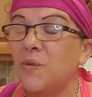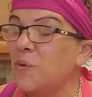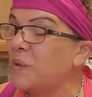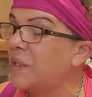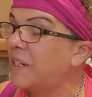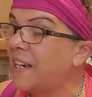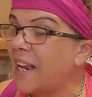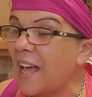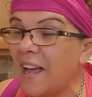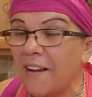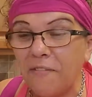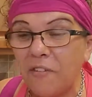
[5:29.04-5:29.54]

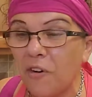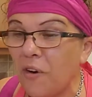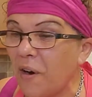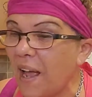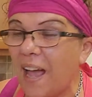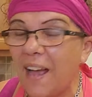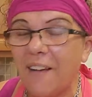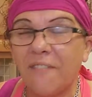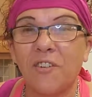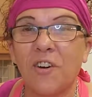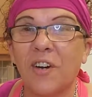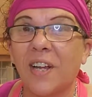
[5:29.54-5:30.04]
never
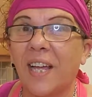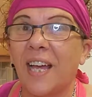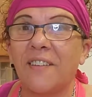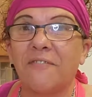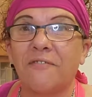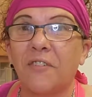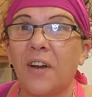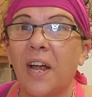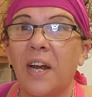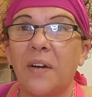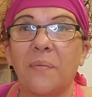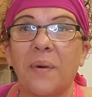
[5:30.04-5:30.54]
ever get
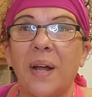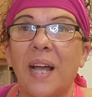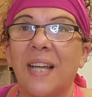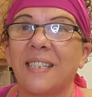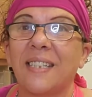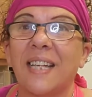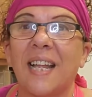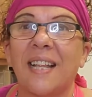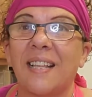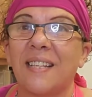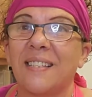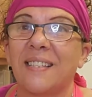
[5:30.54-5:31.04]
fried
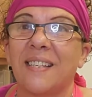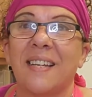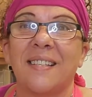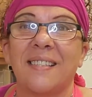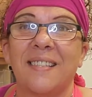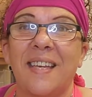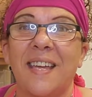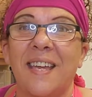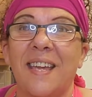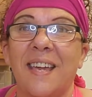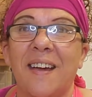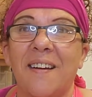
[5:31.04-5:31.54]
rice like this at a
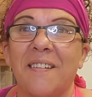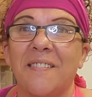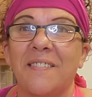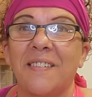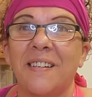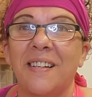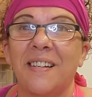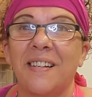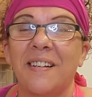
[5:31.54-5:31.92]
takeout.